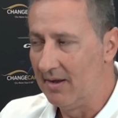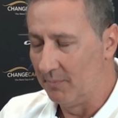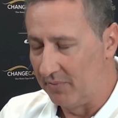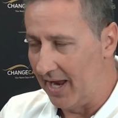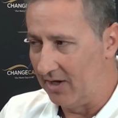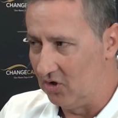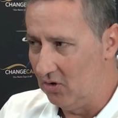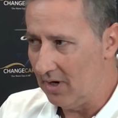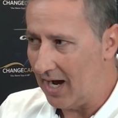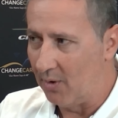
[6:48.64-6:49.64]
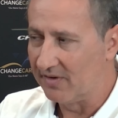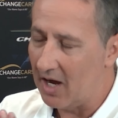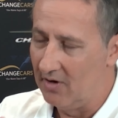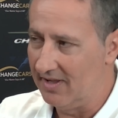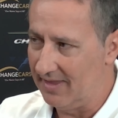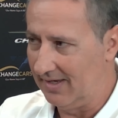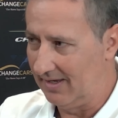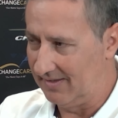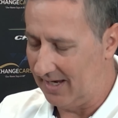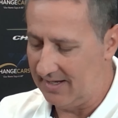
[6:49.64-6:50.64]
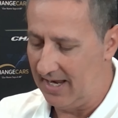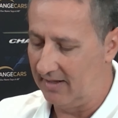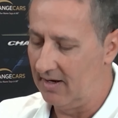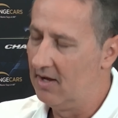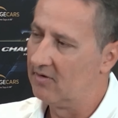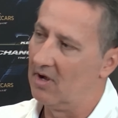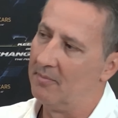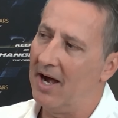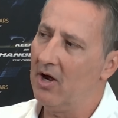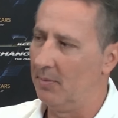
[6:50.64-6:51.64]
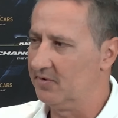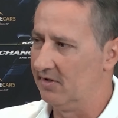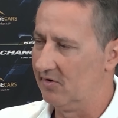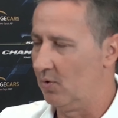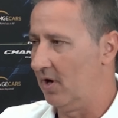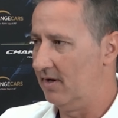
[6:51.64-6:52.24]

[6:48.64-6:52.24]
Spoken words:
brand new. I was only thinking secondhand. So my options were